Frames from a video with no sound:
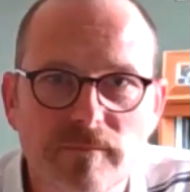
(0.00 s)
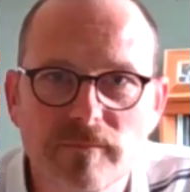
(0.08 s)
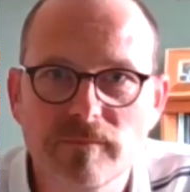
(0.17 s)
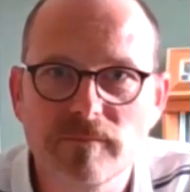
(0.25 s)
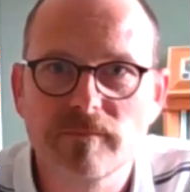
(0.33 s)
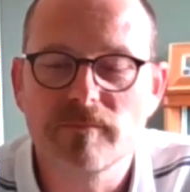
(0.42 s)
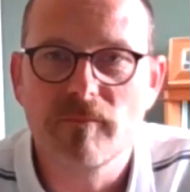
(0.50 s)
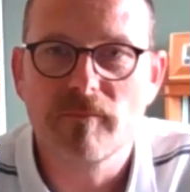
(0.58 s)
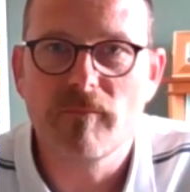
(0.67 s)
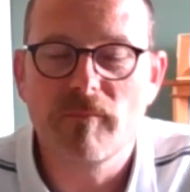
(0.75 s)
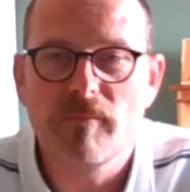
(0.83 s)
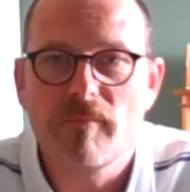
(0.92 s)
as a lawyer,
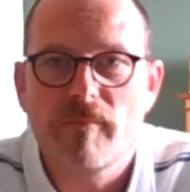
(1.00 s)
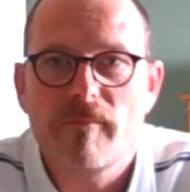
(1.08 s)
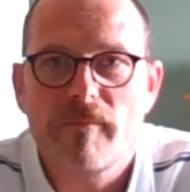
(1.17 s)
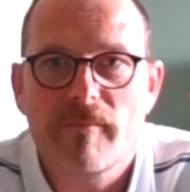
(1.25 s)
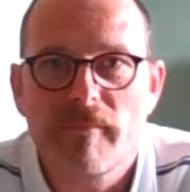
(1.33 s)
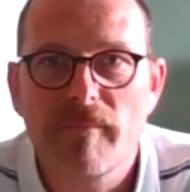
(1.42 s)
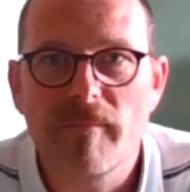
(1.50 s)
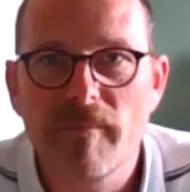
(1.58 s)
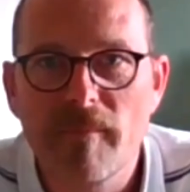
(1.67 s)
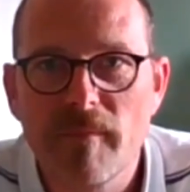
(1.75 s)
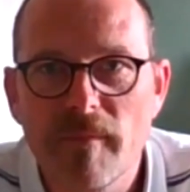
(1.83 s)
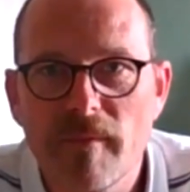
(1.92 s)

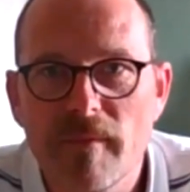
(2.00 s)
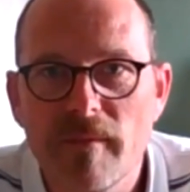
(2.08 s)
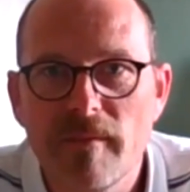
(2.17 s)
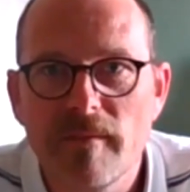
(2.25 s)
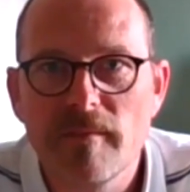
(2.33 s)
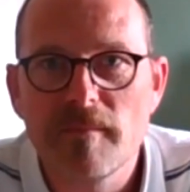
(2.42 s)
doing